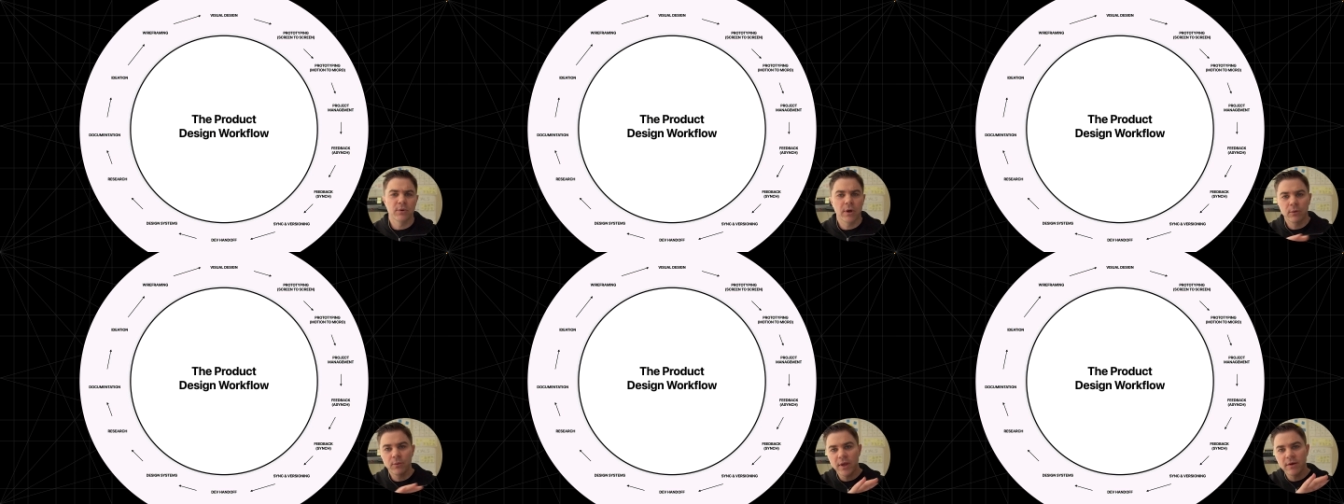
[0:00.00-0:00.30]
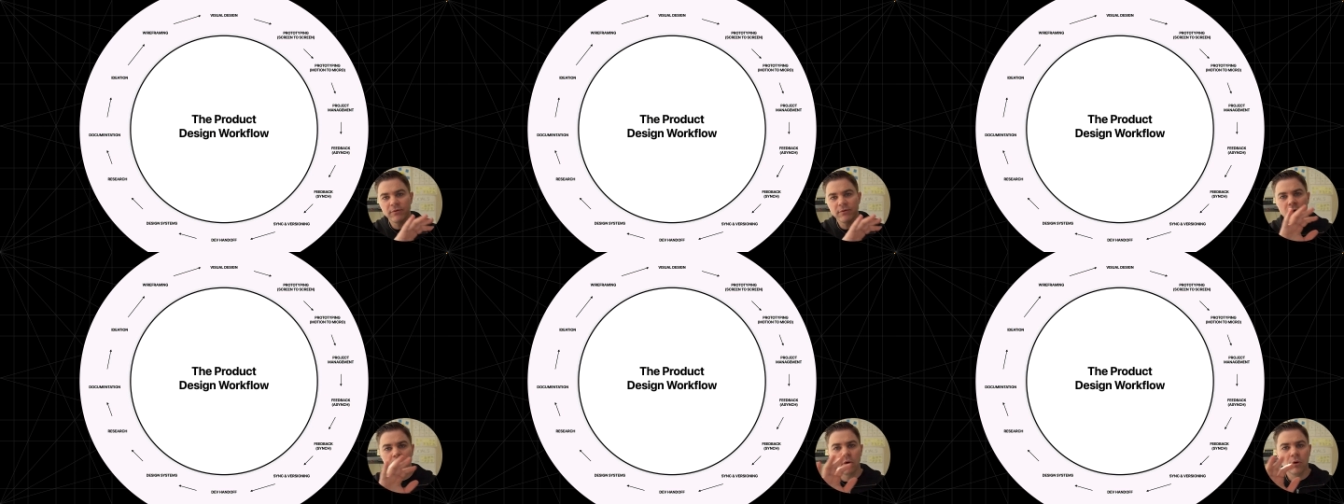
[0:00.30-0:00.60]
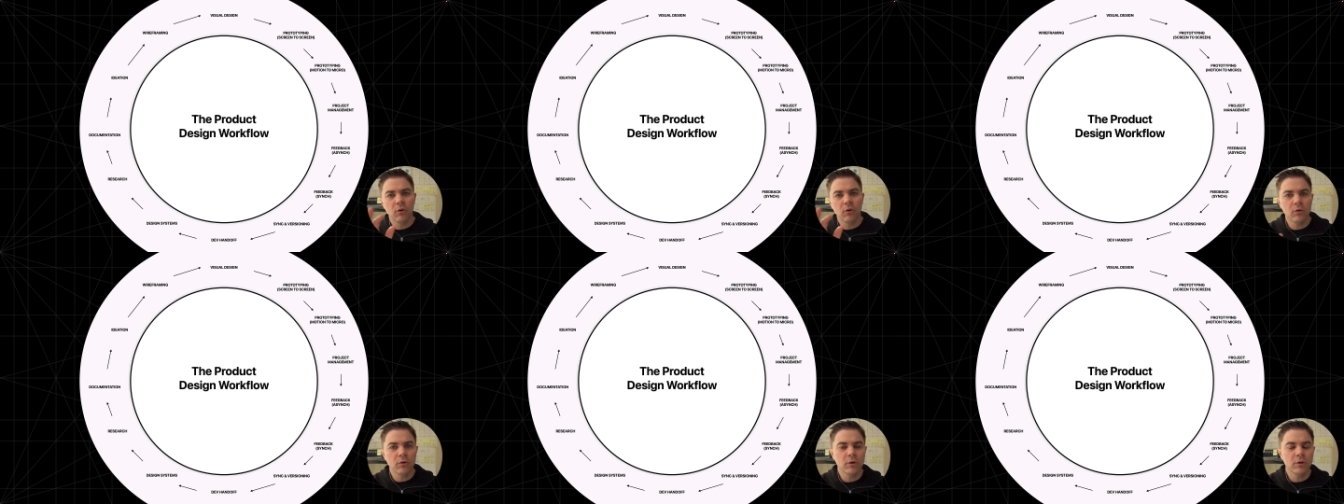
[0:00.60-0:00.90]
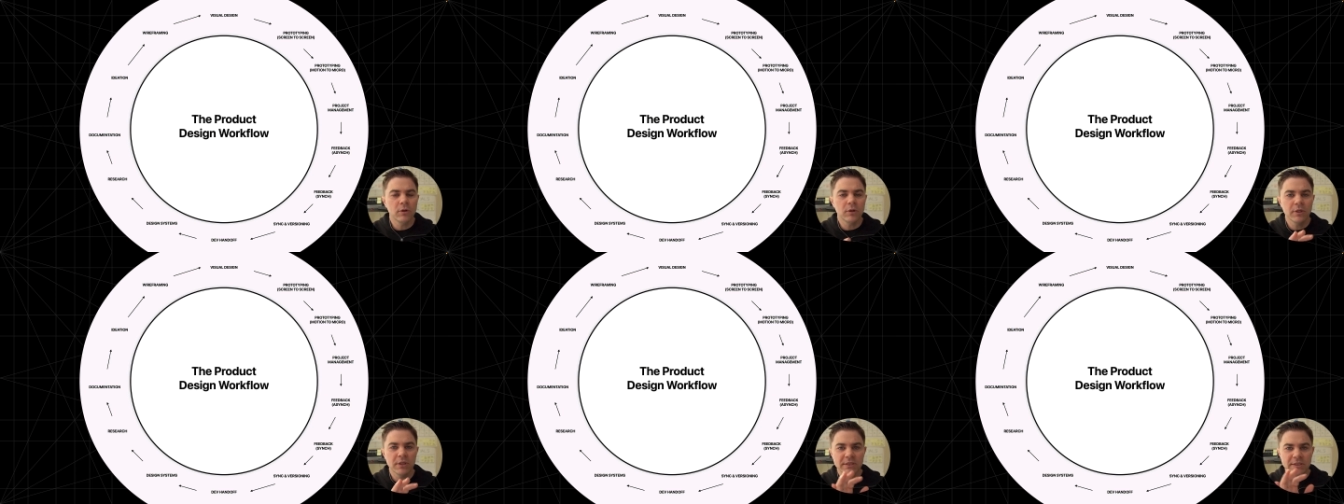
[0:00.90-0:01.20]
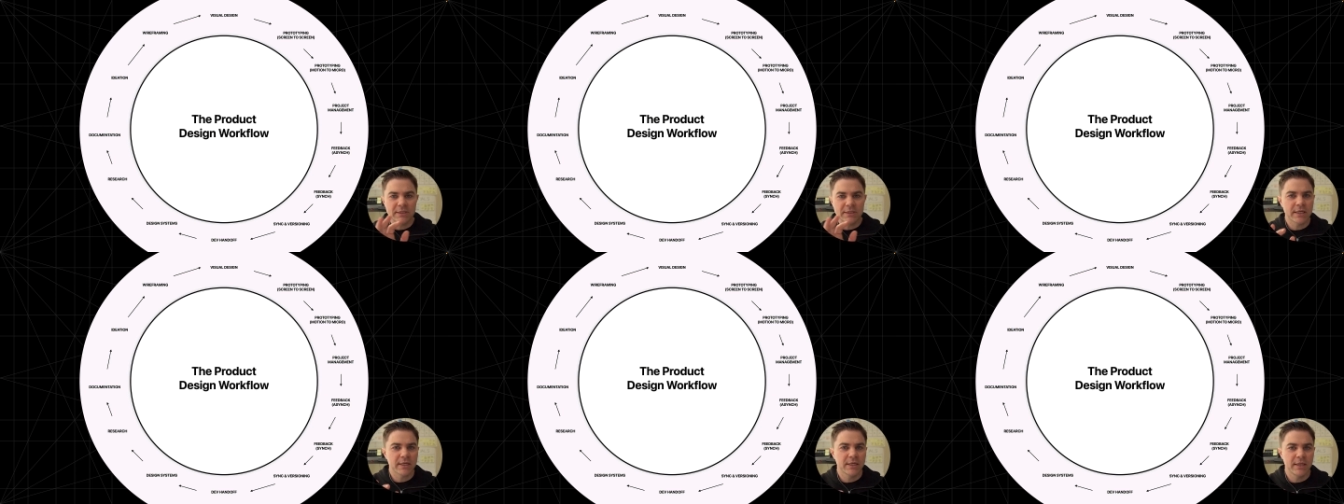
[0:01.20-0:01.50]
We have a
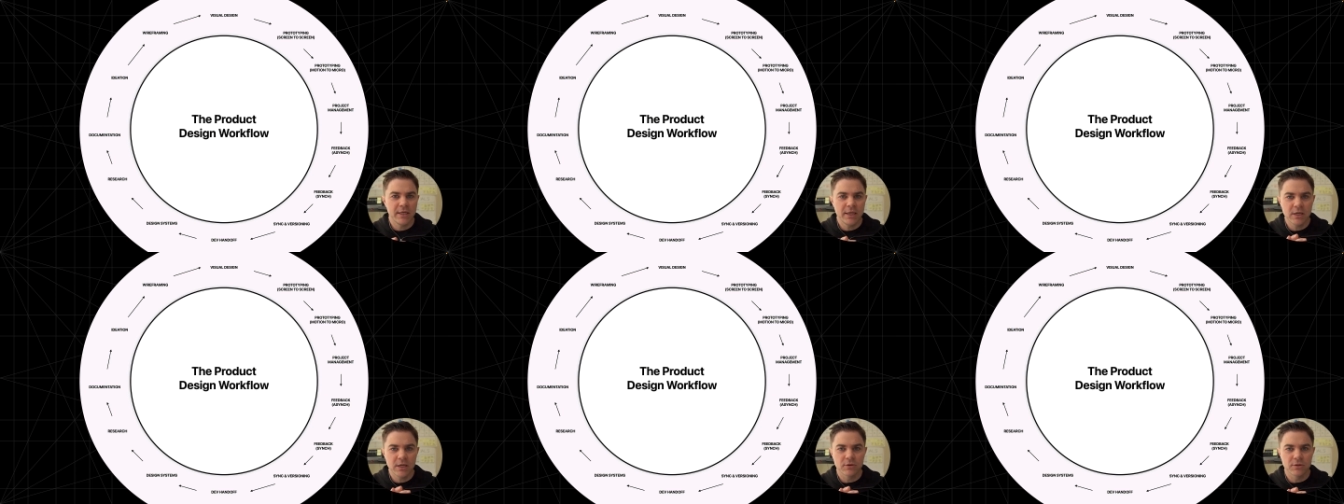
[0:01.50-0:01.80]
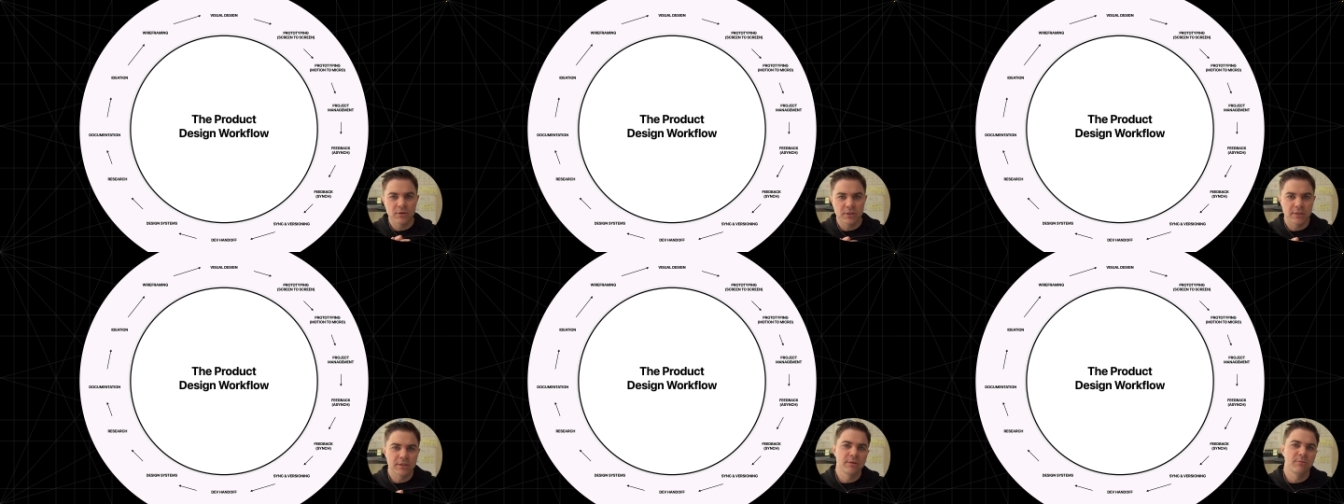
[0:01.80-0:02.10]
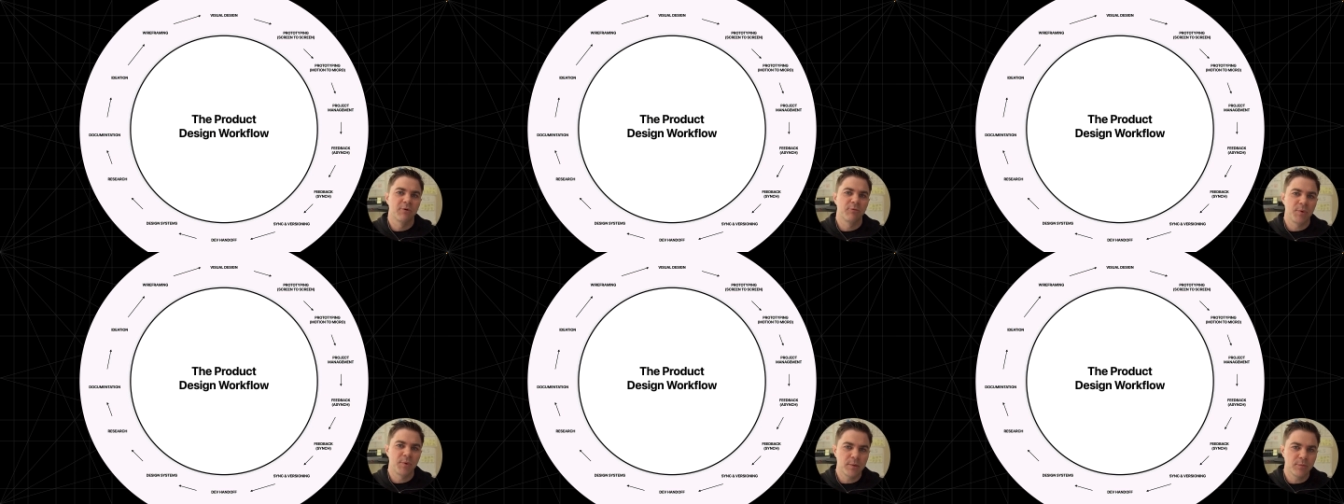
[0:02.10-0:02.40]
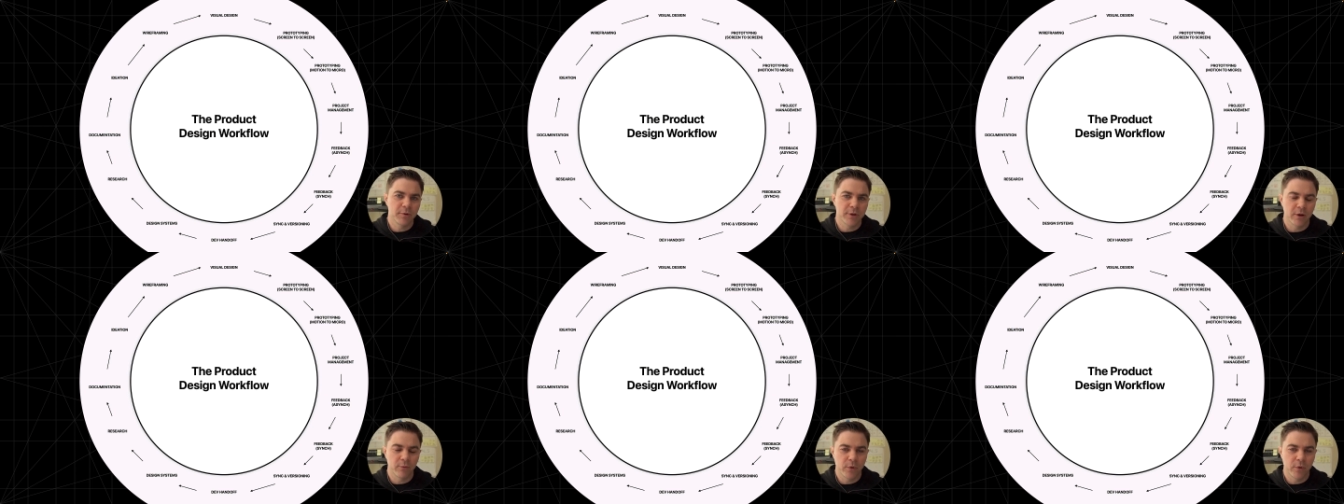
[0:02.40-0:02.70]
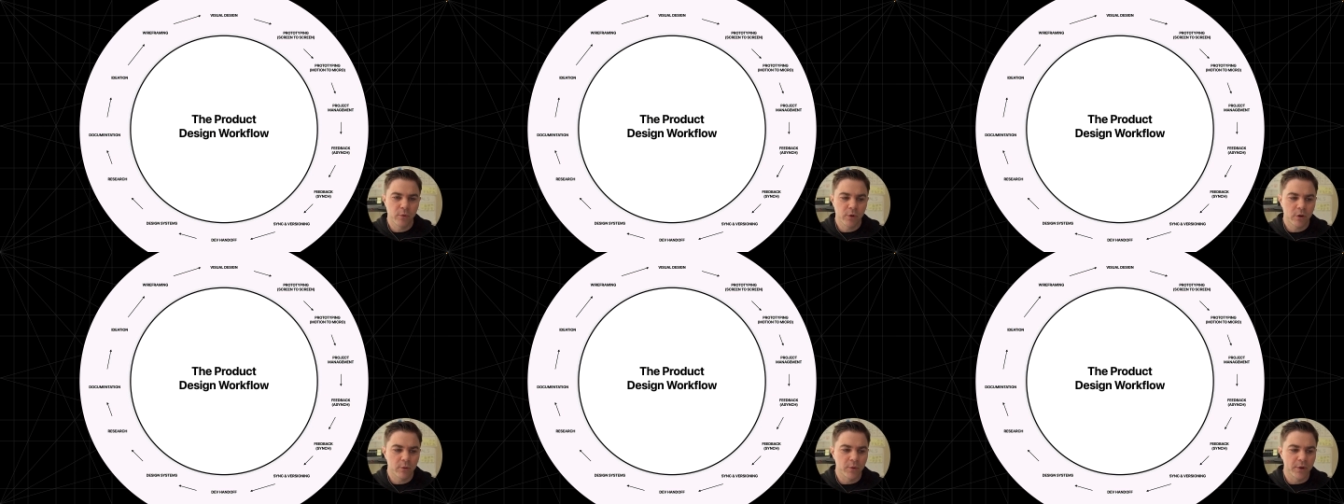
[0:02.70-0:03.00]
holistic ecosystem of people that we
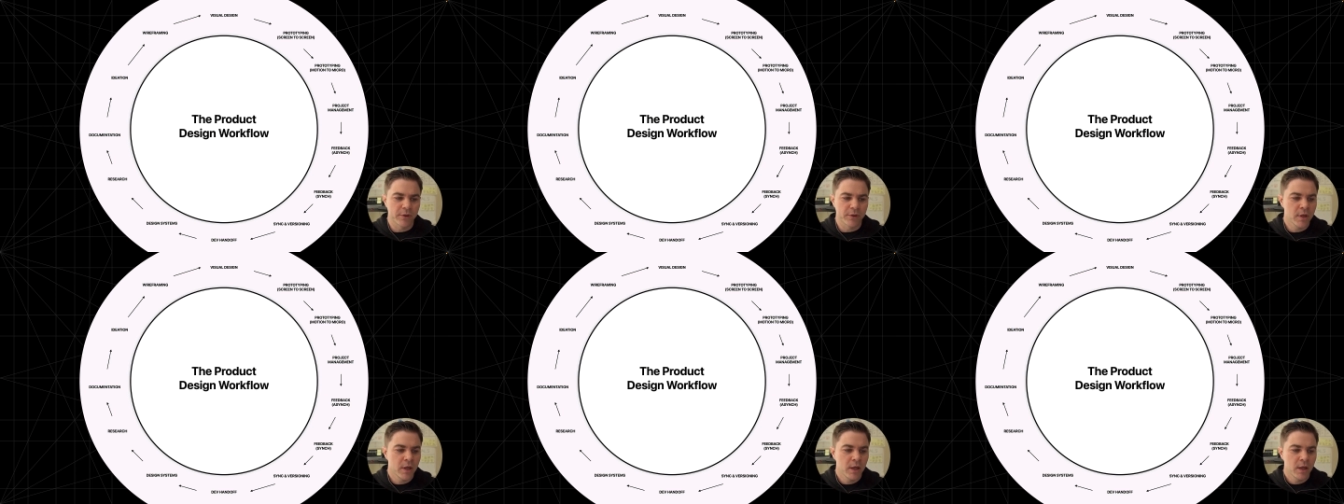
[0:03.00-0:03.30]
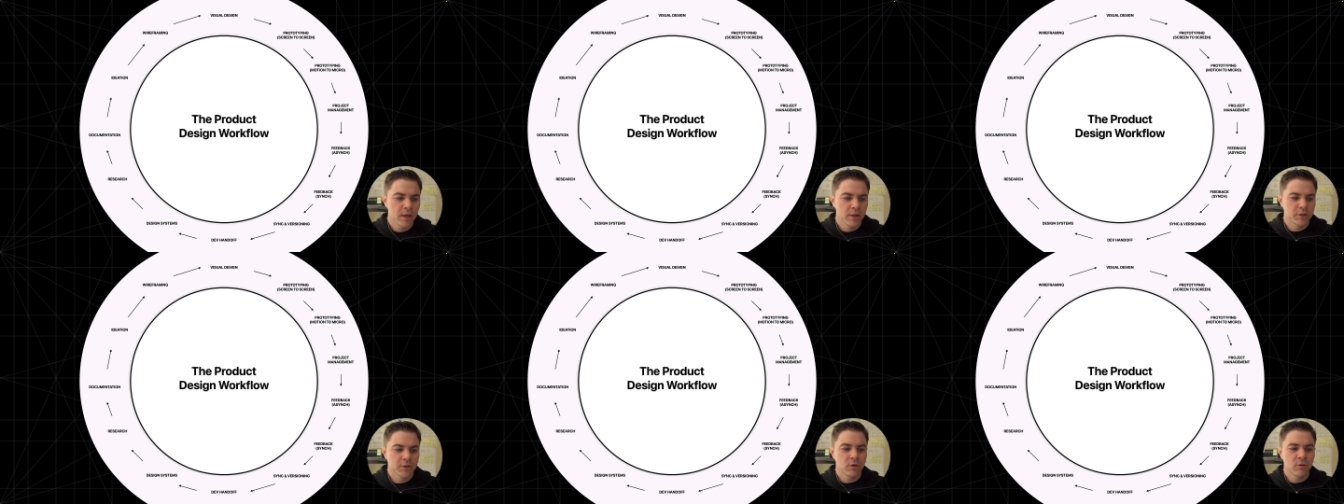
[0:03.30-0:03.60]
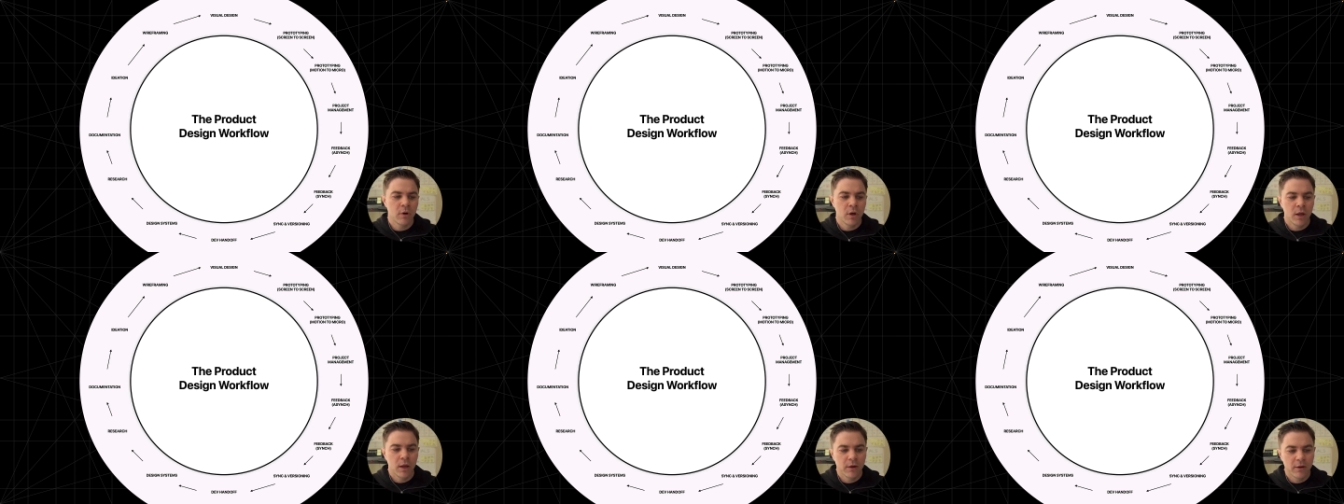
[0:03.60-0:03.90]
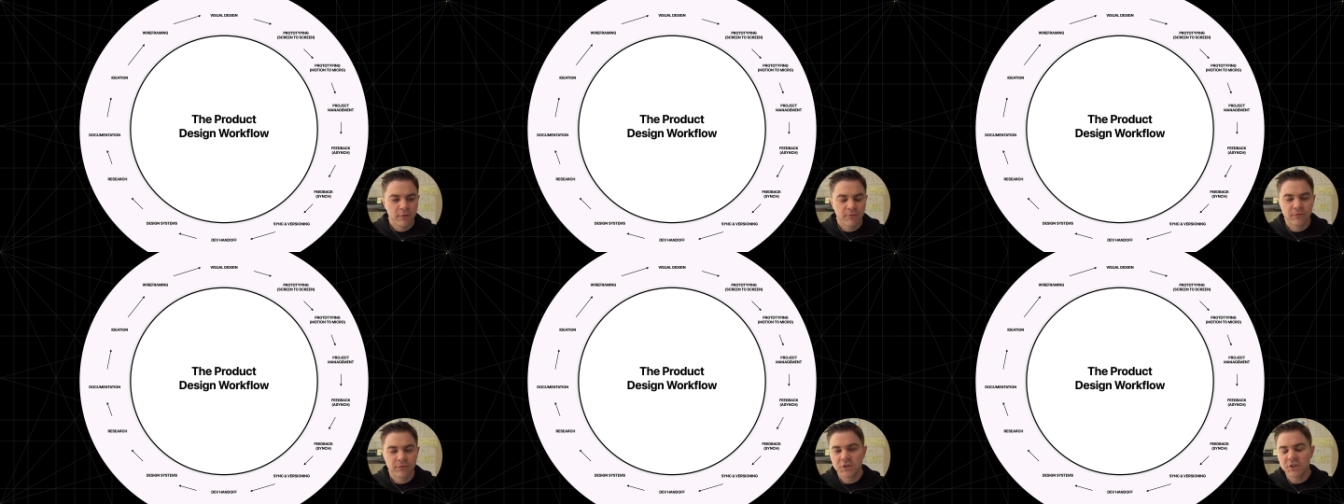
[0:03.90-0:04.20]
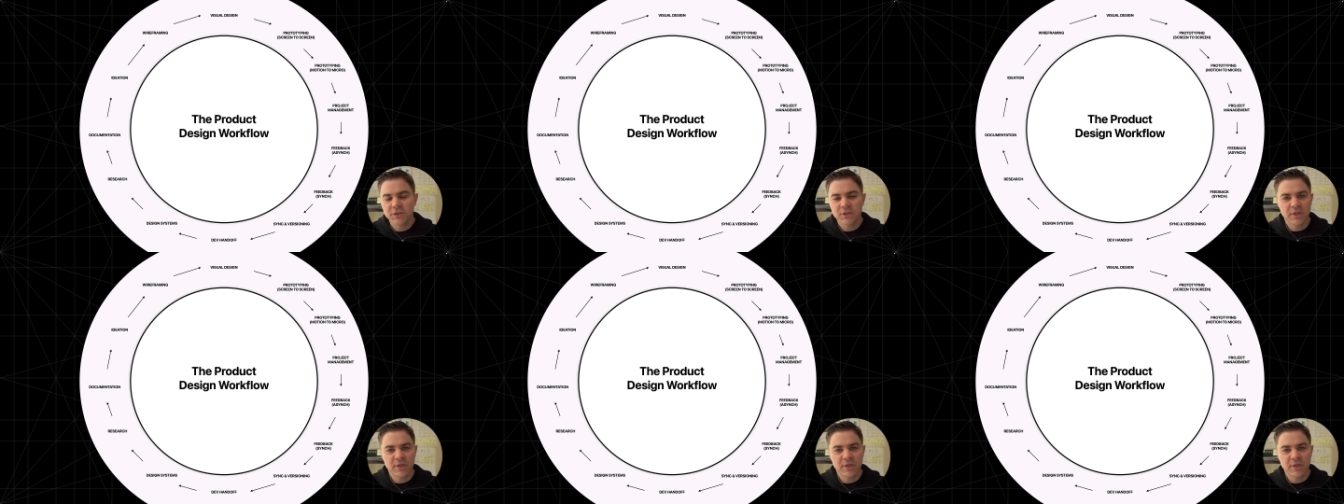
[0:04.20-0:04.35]
work with. So just